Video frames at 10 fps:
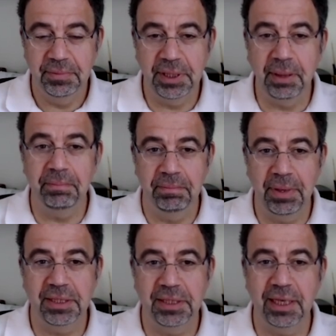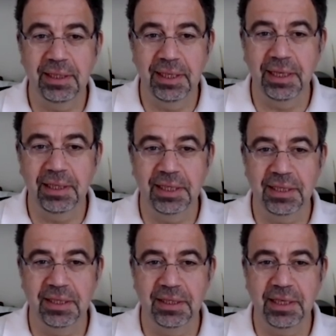Yeah, exactly. Thanks.
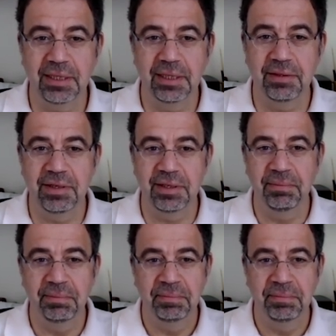Yes, that's intended.